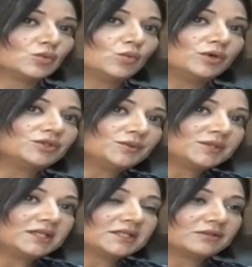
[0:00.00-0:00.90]
So what do
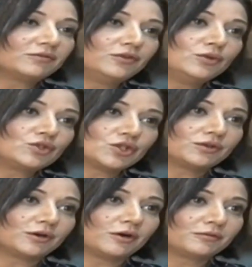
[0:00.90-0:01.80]
you see as the
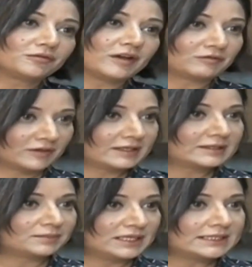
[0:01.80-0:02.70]
future of
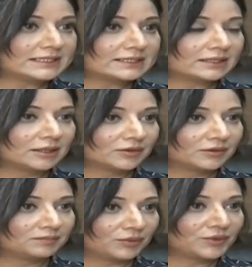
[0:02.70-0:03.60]
Afghan peace
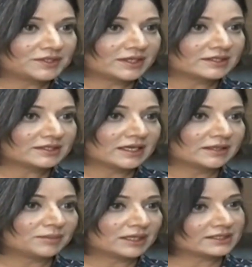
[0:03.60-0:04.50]
process
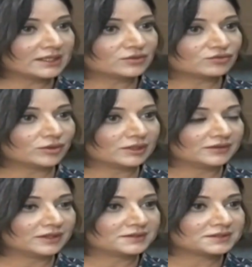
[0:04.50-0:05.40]
and Pakistan's role in